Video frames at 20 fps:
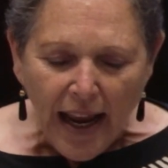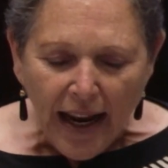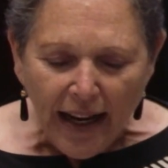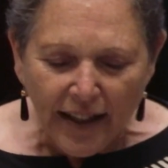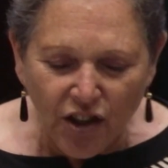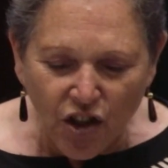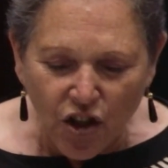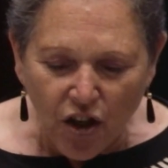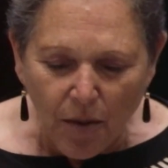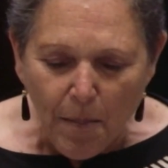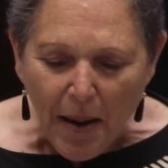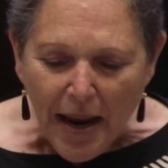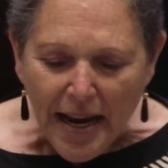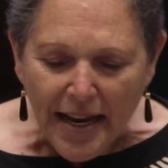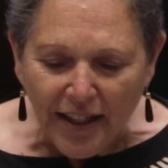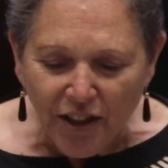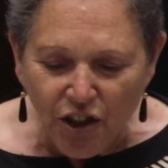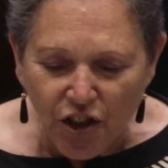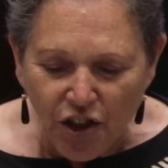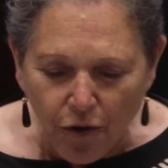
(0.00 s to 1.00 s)
It's to
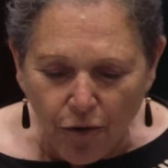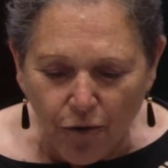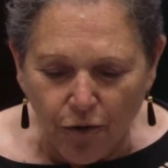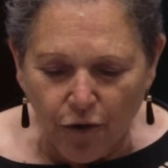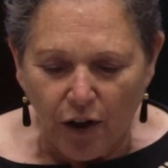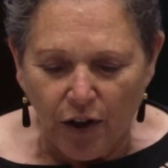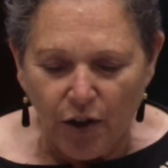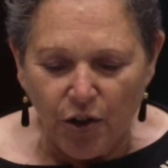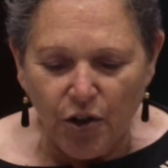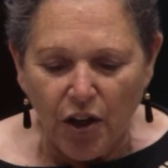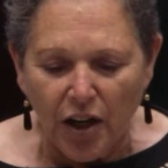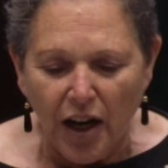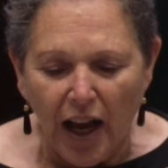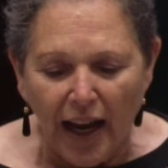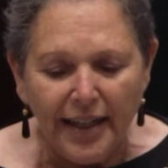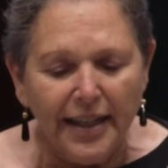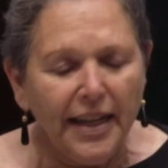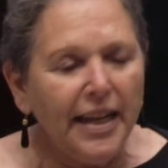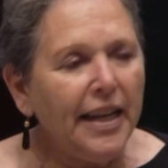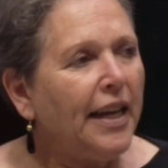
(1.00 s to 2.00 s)
make a difference that
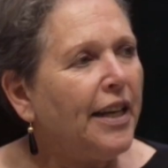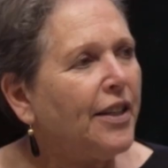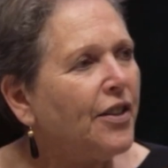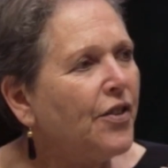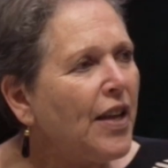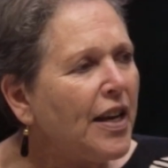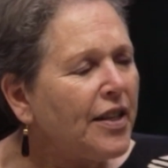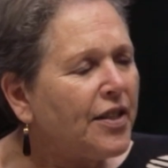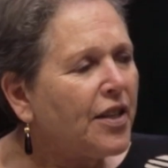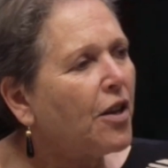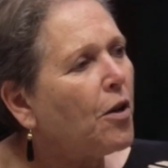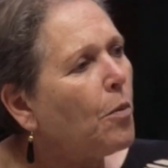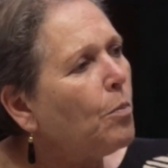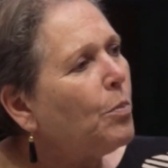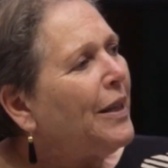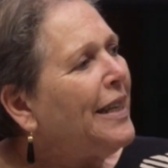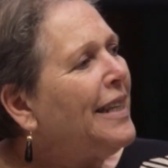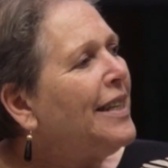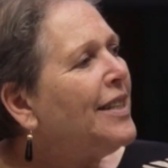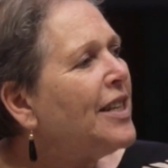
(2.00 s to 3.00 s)
I need. And there's a
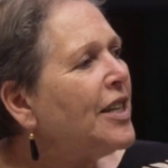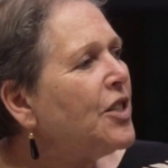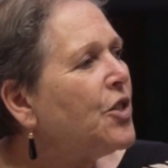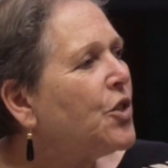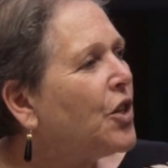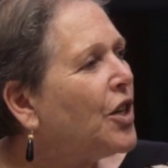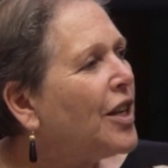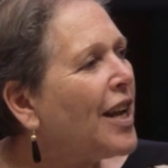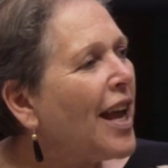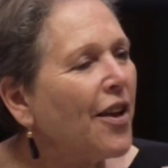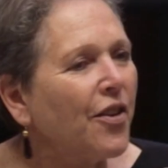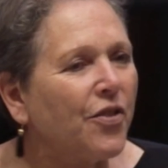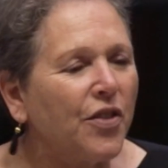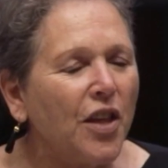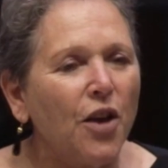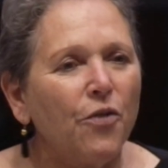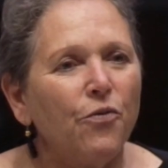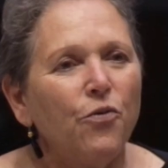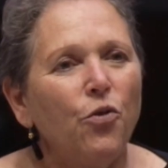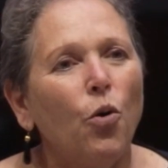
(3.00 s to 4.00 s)
complete disconnect,
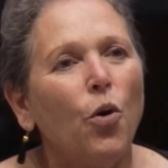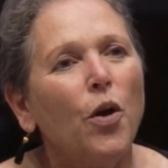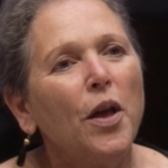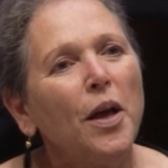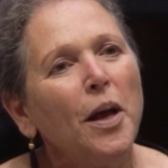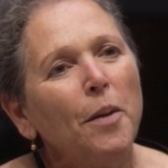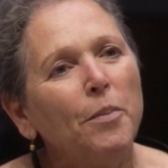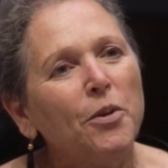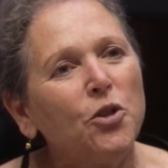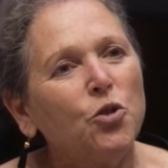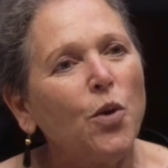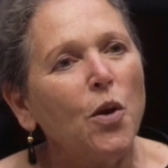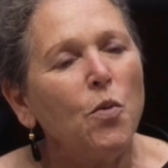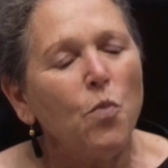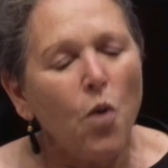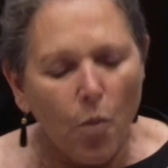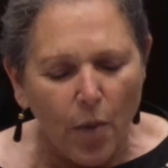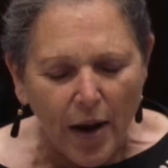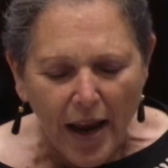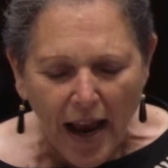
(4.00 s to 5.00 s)
therefore, between
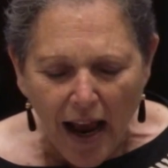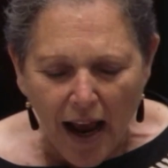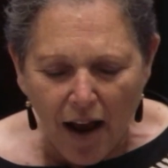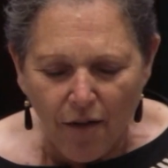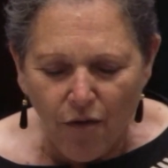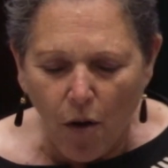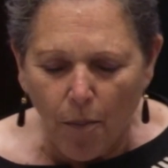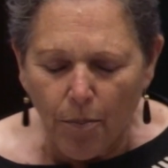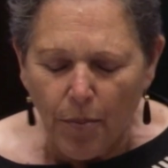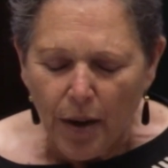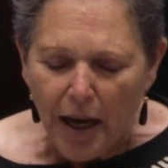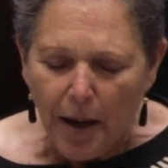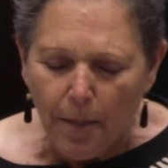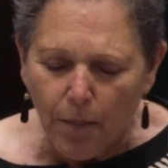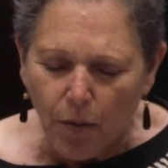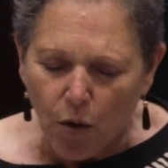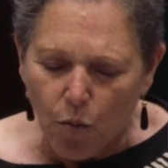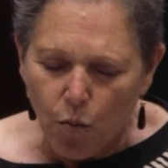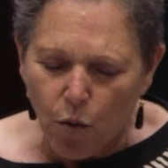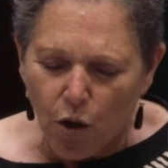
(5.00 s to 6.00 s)
what we have on
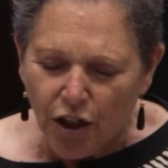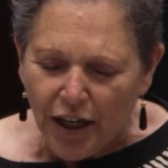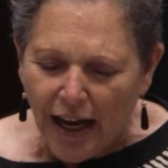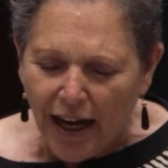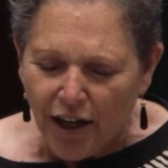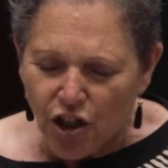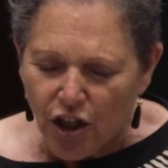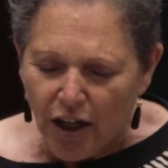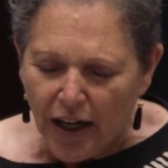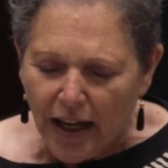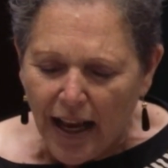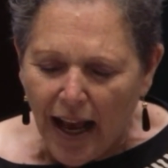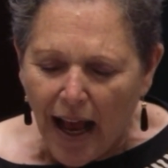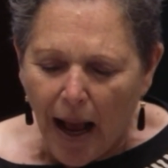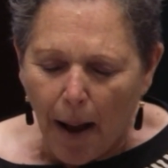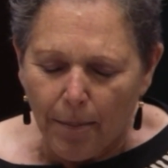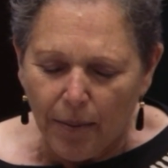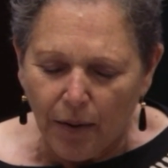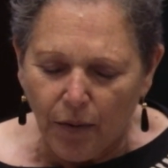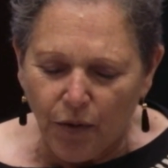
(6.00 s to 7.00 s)
paper and what actually
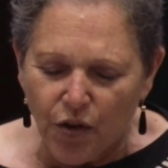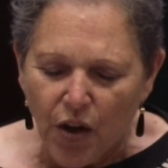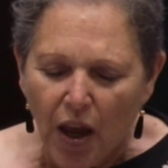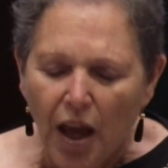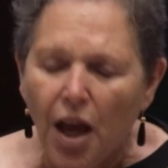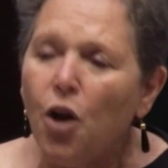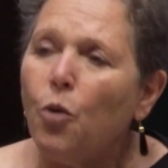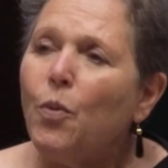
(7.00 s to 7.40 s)
happens.